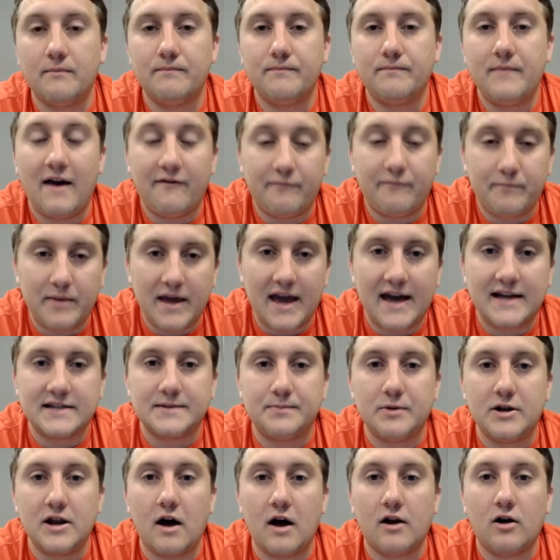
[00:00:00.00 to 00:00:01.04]
FBS,
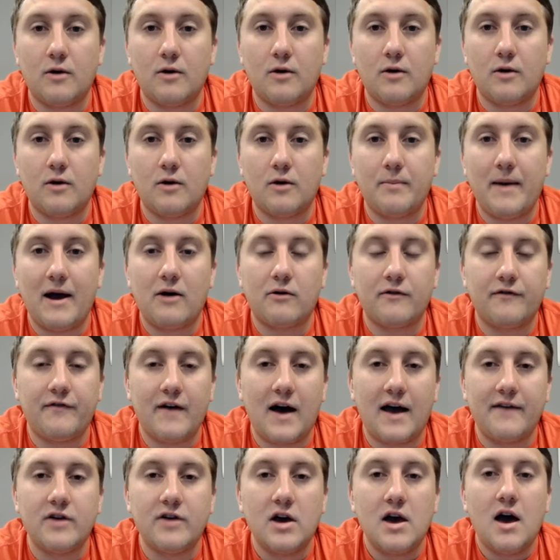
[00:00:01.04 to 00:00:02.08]
but not all Power
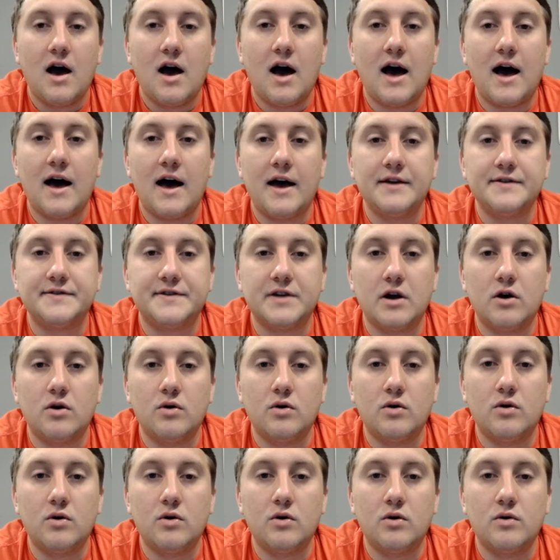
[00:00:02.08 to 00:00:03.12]
5.
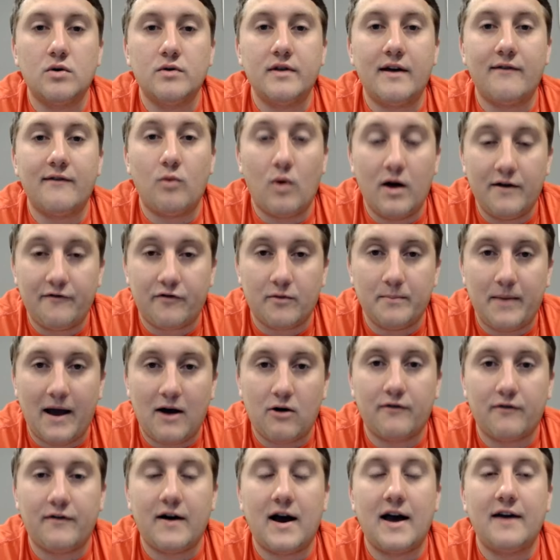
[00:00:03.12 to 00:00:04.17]
So they have one from
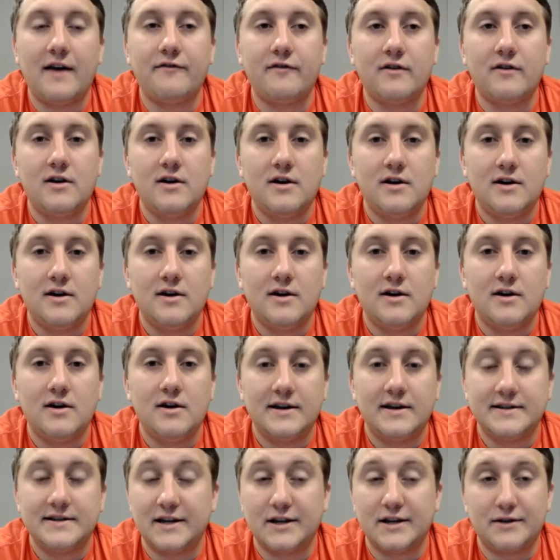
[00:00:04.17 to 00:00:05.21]
Power 5,
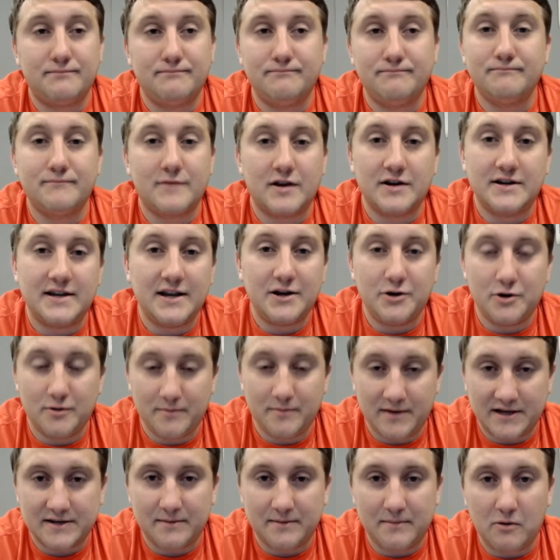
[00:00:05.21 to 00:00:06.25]
as I continue to
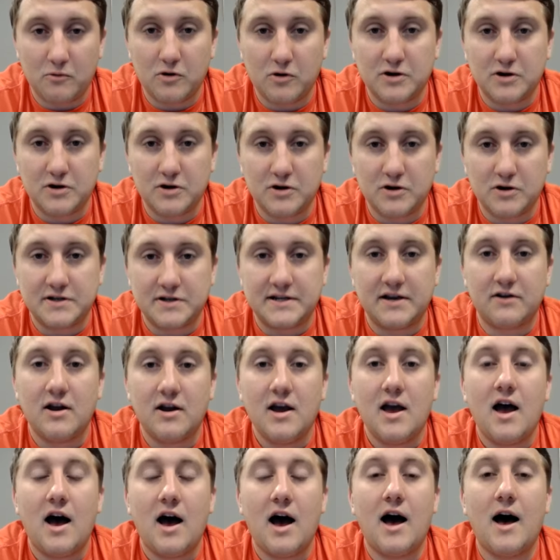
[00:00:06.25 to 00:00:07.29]
mix up my words here.
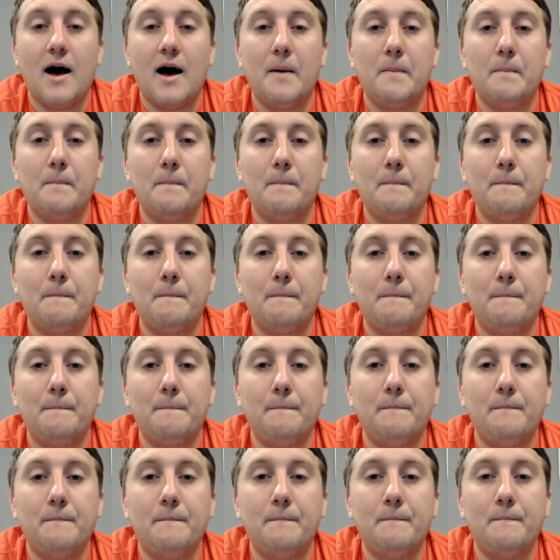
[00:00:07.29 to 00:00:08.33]

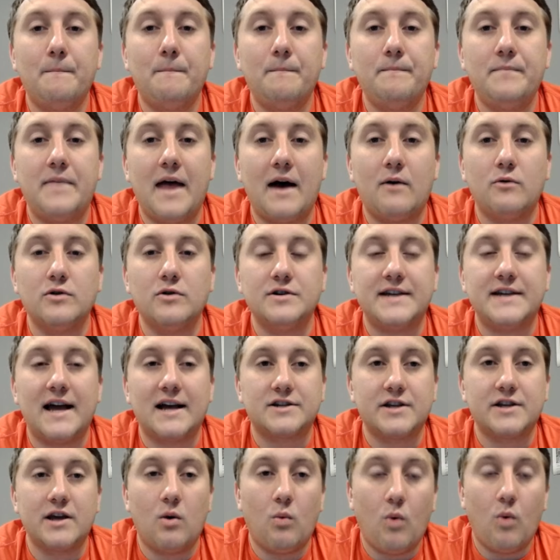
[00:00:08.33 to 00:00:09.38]
That was
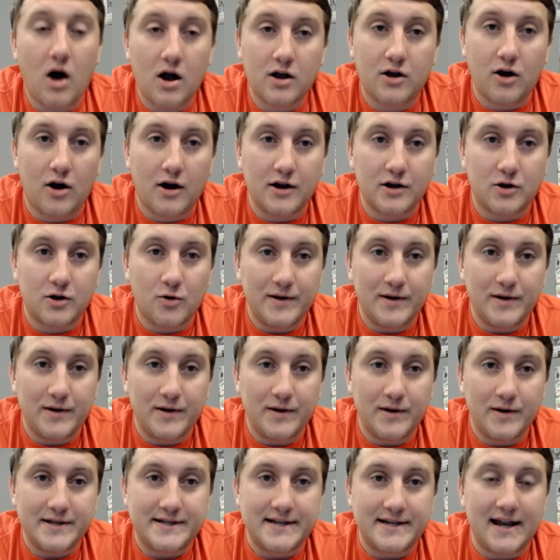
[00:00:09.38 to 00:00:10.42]
actually a walk-on,
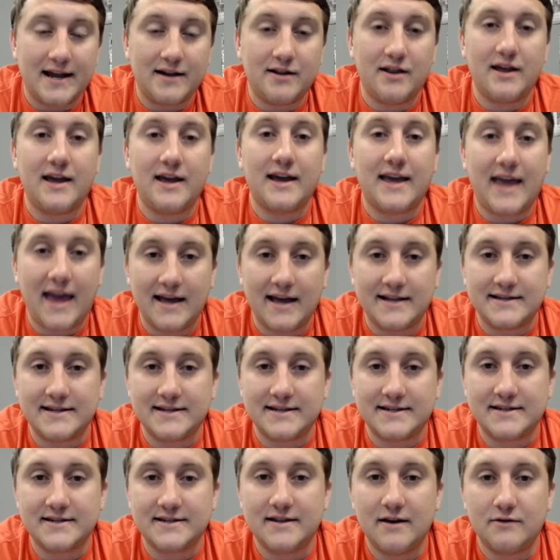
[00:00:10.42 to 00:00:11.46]
coincidentally, at
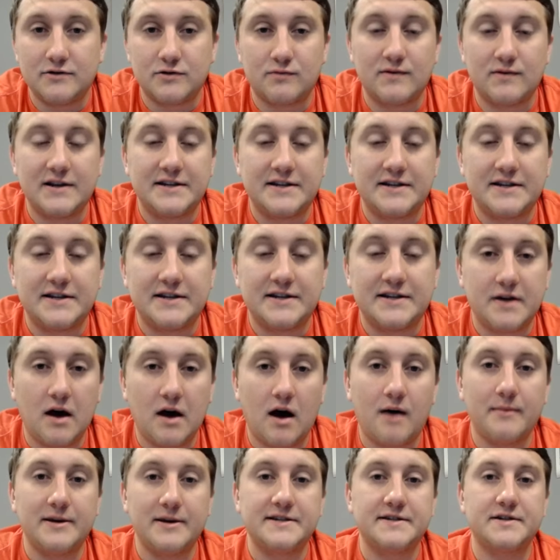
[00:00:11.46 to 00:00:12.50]
Kansas. That was Reese
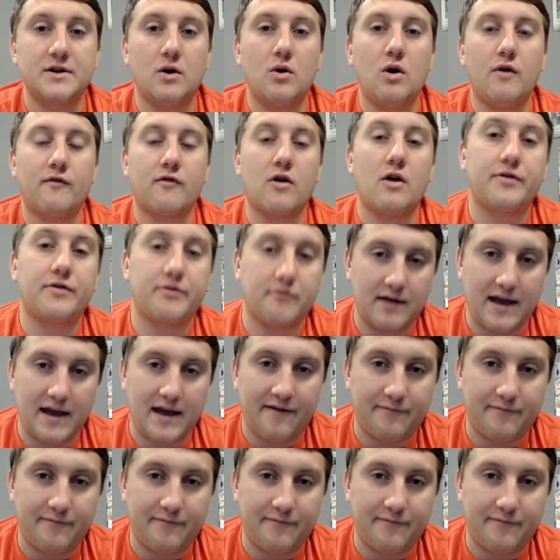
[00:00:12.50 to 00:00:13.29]
Thomas. So overall, three